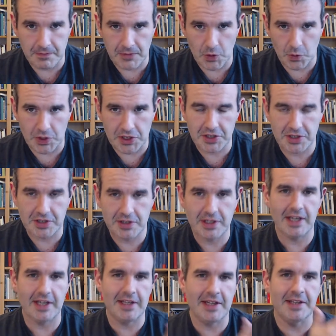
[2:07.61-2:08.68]

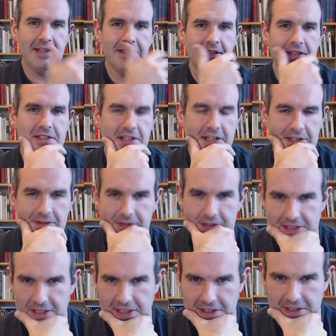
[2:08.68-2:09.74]
I think that's kind of
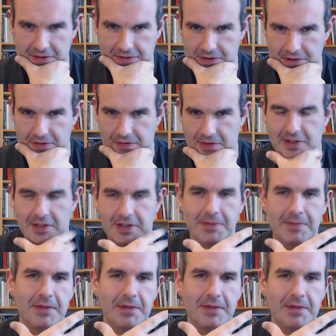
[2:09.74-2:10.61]
indicative of the